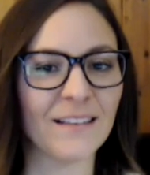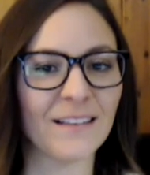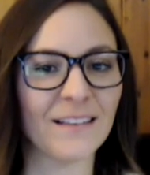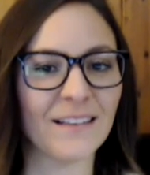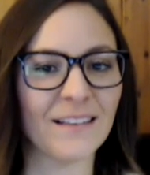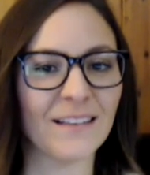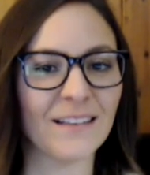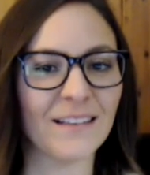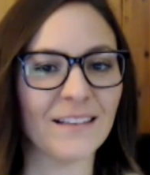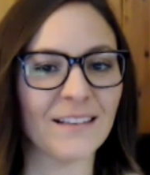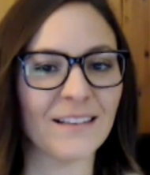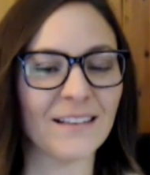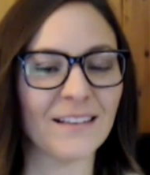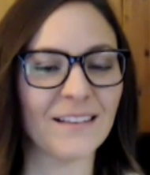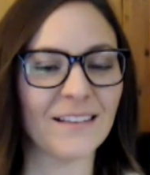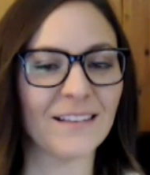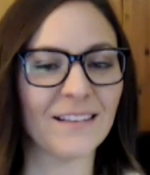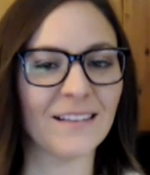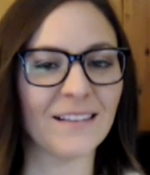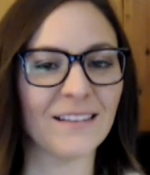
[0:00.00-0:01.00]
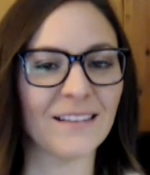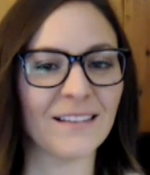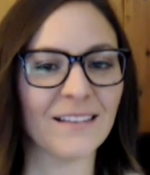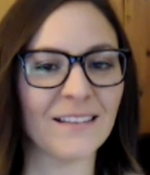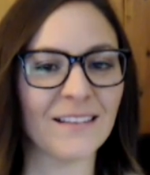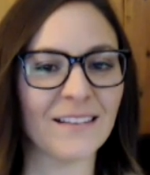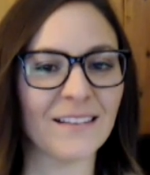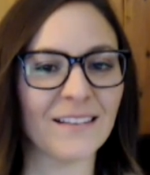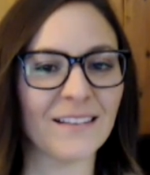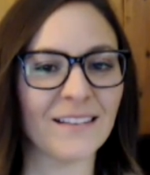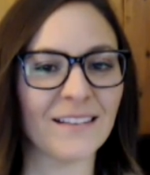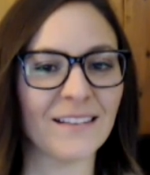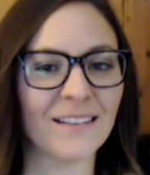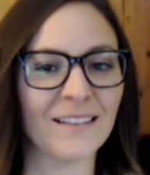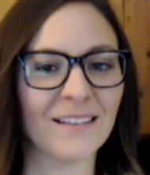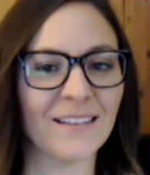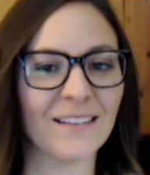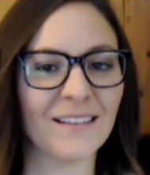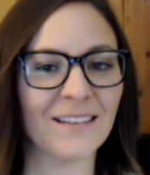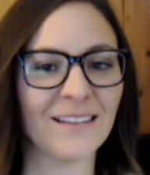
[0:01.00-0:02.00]

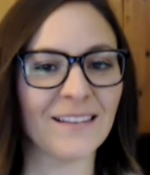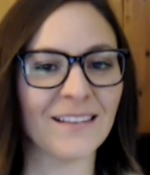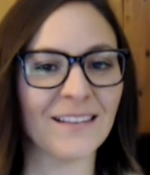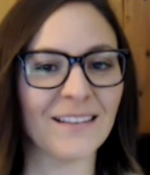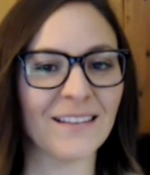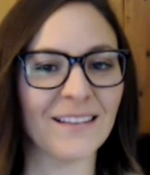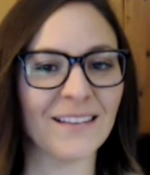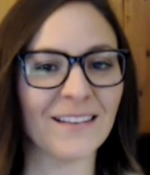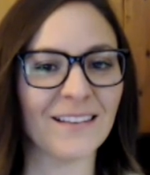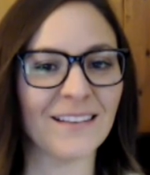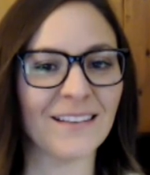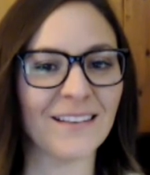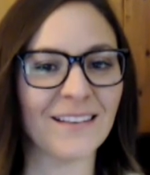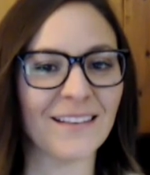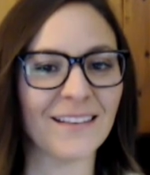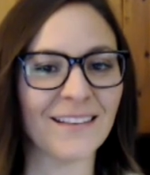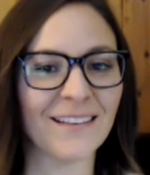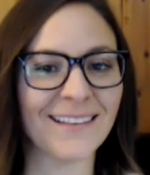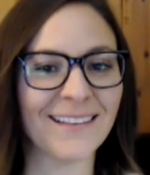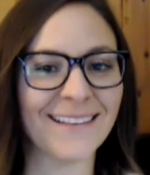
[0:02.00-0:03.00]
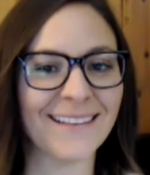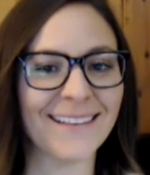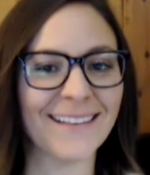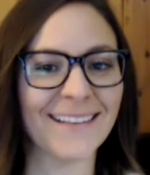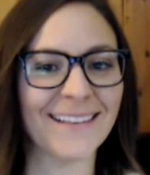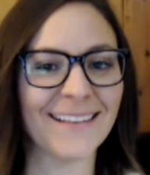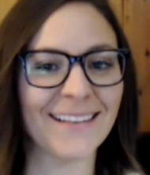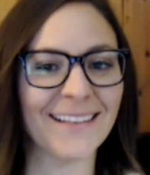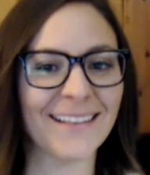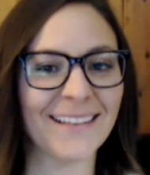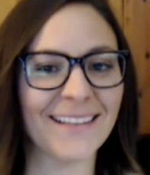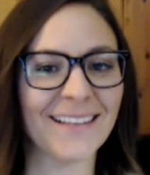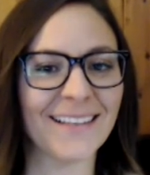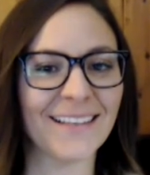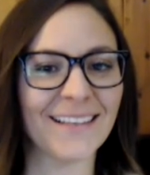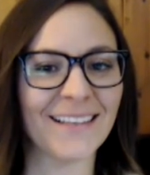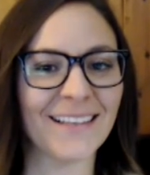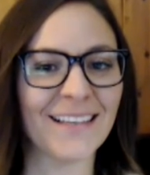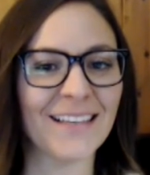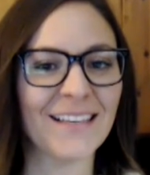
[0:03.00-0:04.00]

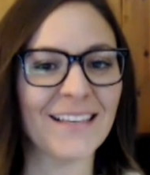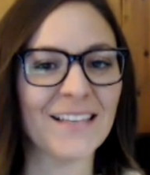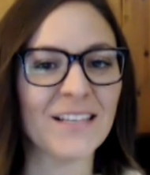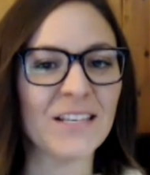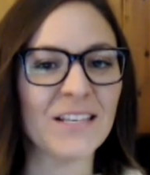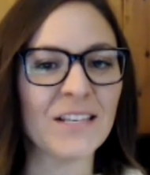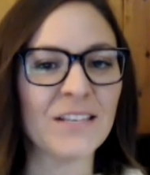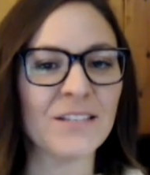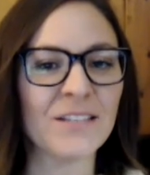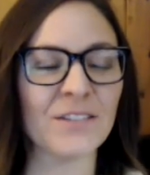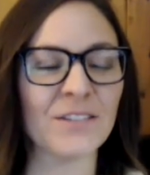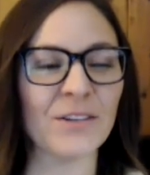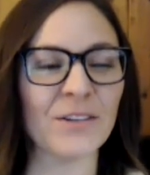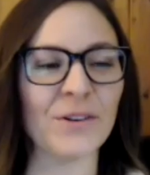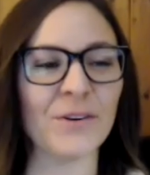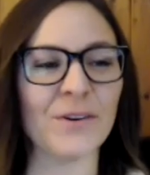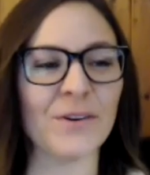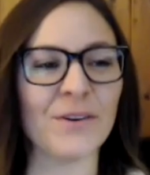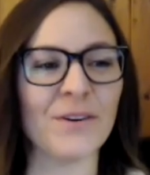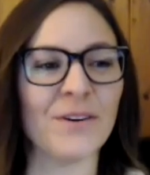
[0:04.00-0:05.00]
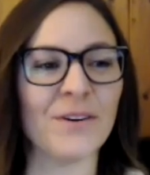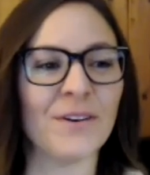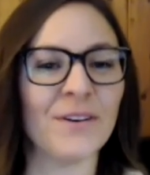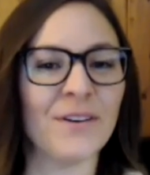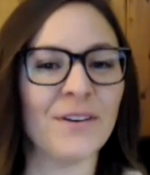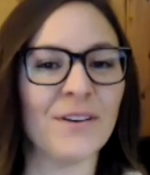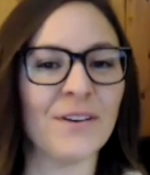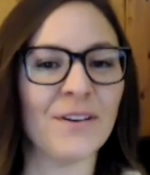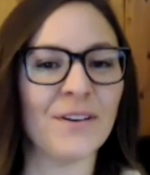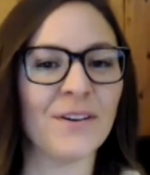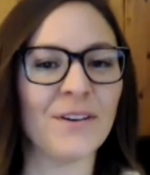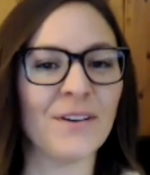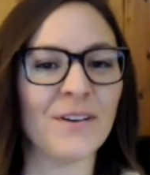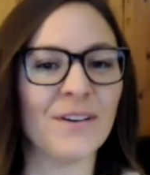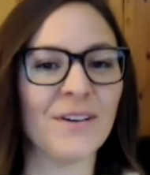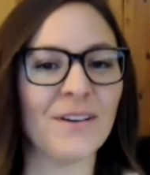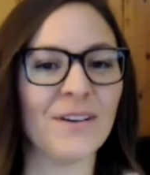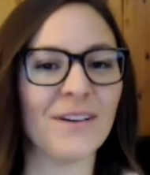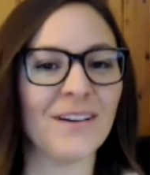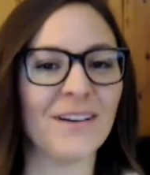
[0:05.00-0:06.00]

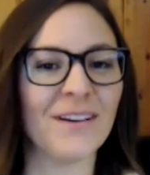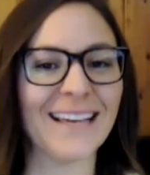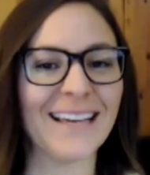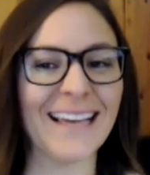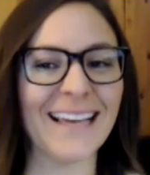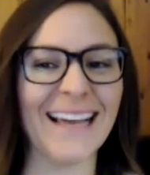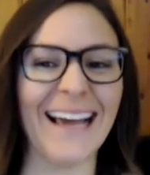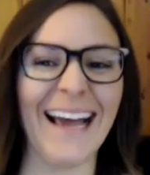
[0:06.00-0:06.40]
[no speech]